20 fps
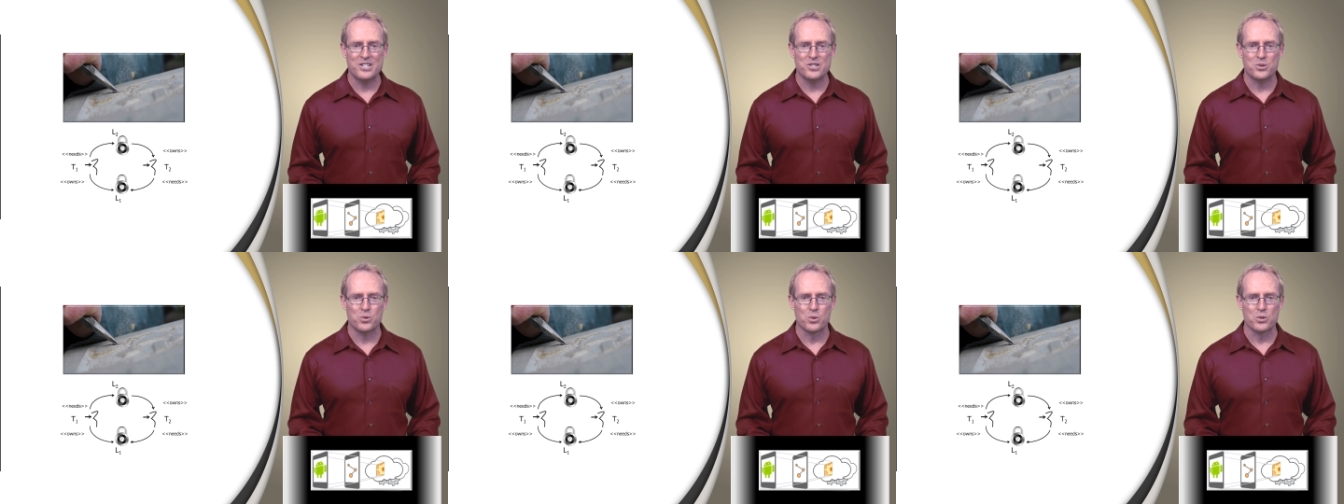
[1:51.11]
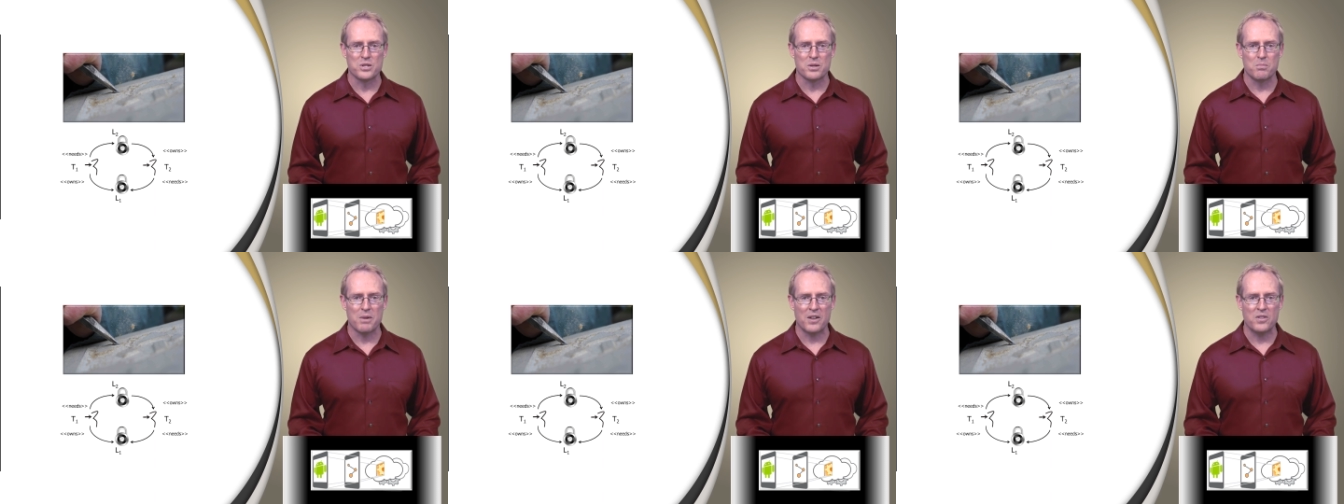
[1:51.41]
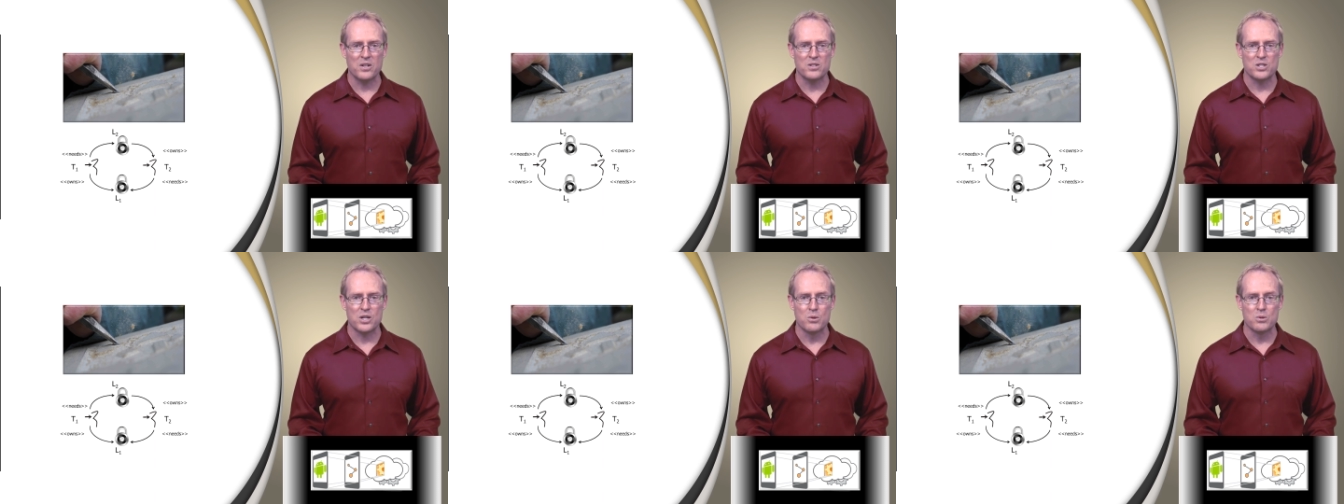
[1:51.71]
tools, and
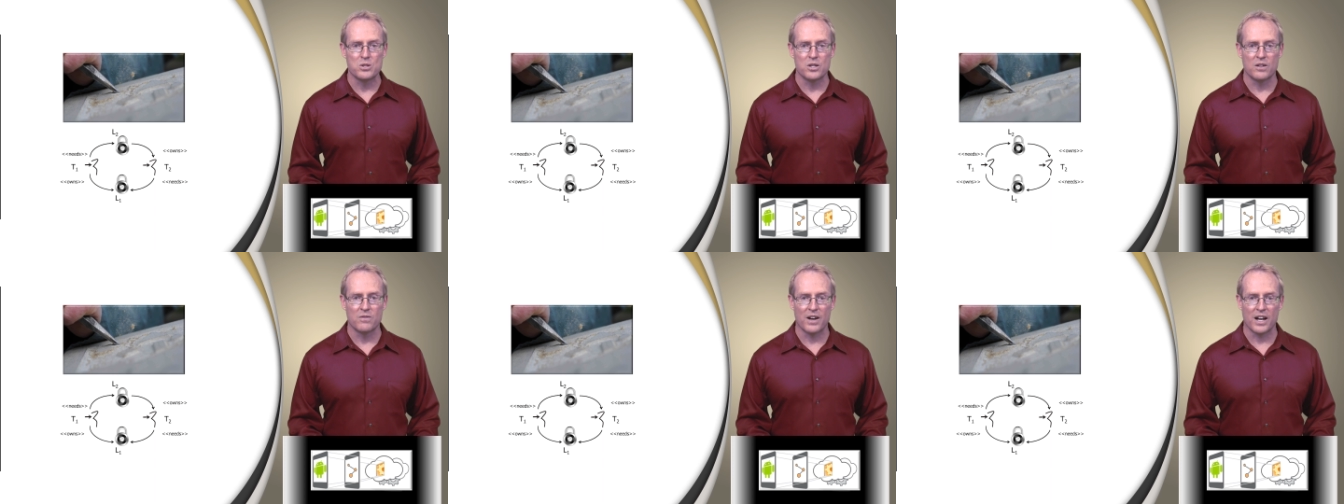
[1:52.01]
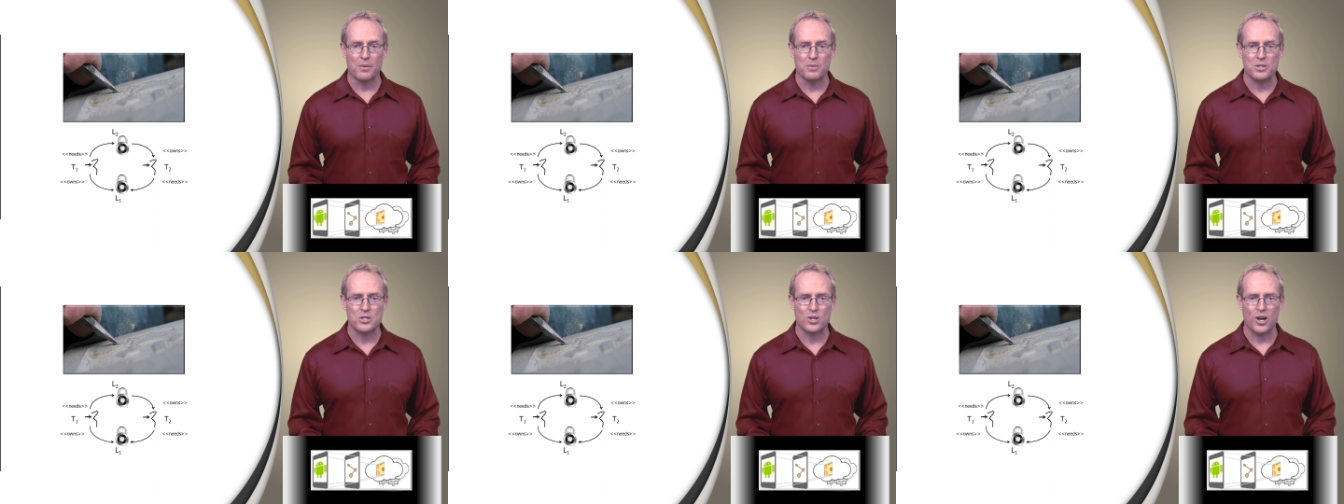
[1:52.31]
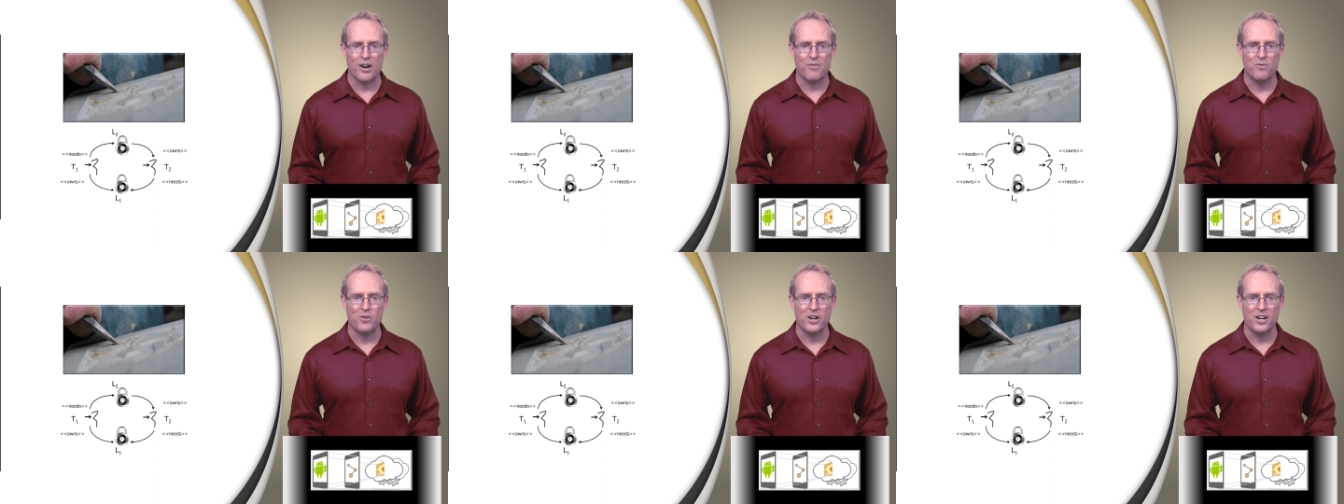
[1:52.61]
methods used to develop
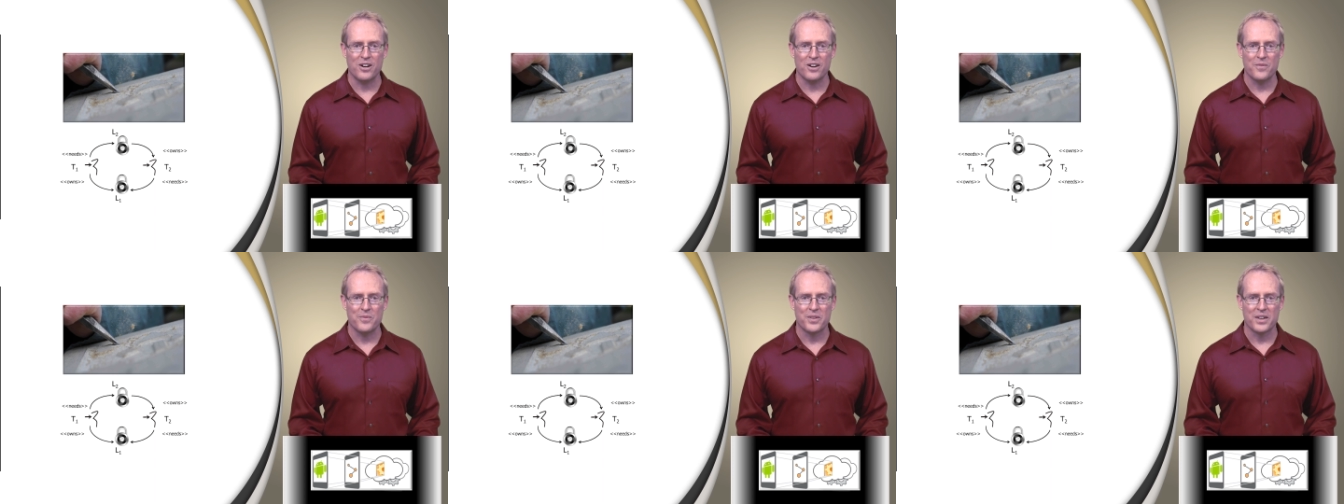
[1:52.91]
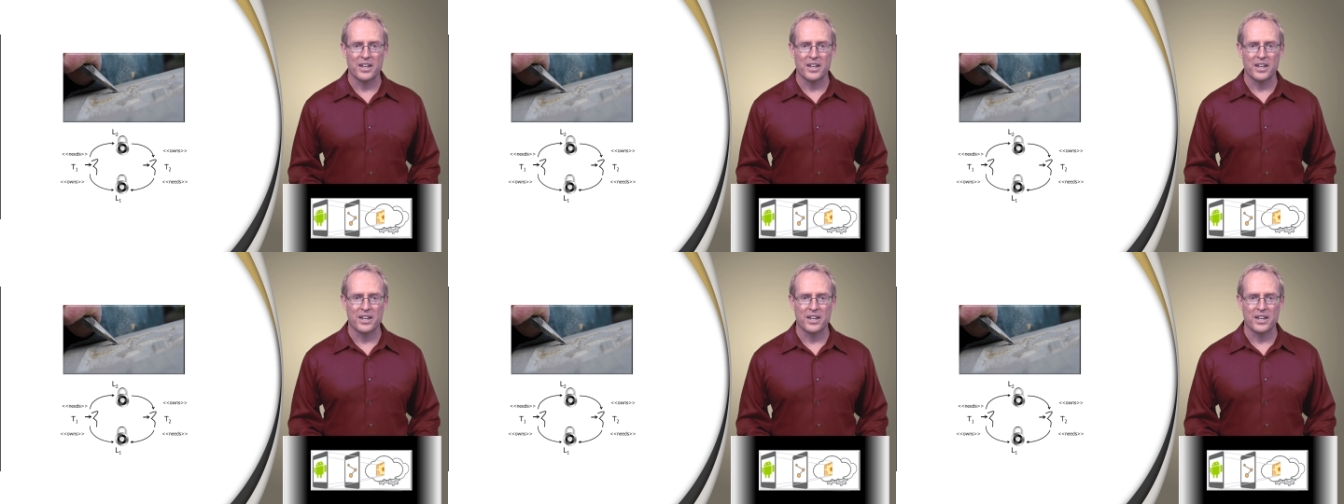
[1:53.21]
software,